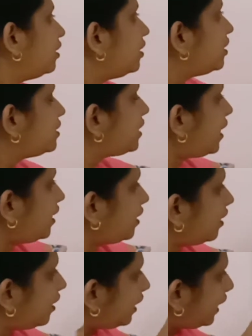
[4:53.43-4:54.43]
See
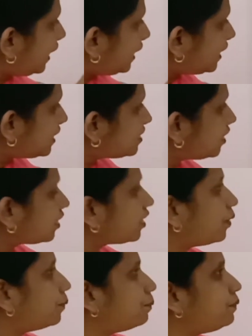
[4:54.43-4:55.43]
here, it is a
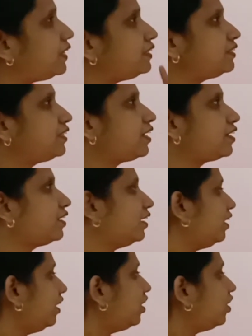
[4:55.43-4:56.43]
complete
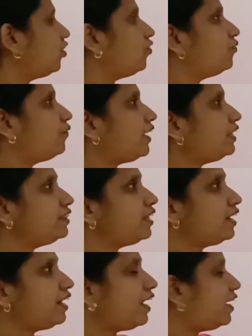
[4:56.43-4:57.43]
circle when the
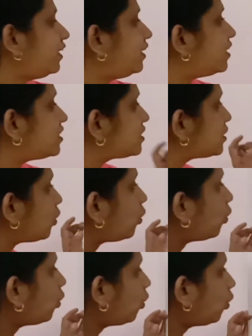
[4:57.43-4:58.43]
radius
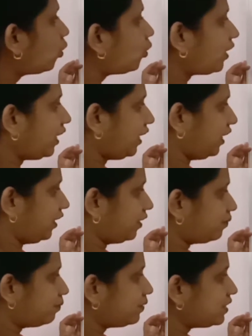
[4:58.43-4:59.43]
OA
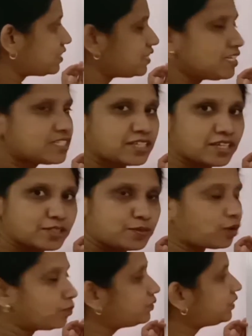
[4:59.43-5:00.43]
means distance
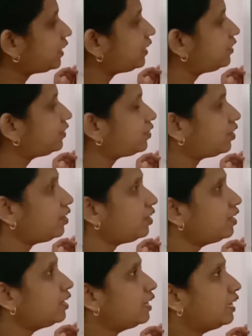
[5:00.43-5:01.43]
from center
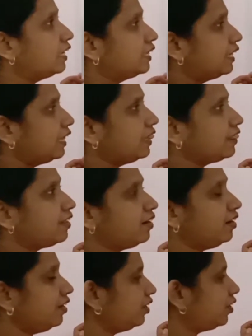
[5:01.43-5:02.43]
till
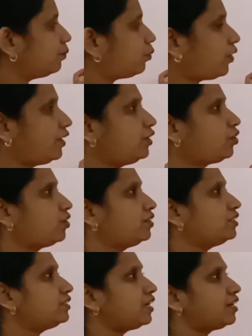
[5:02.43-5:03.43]
the point on
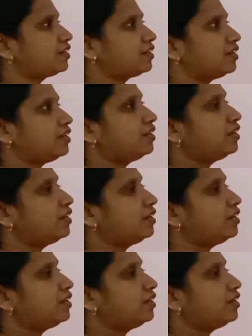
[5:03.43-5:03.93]
the circle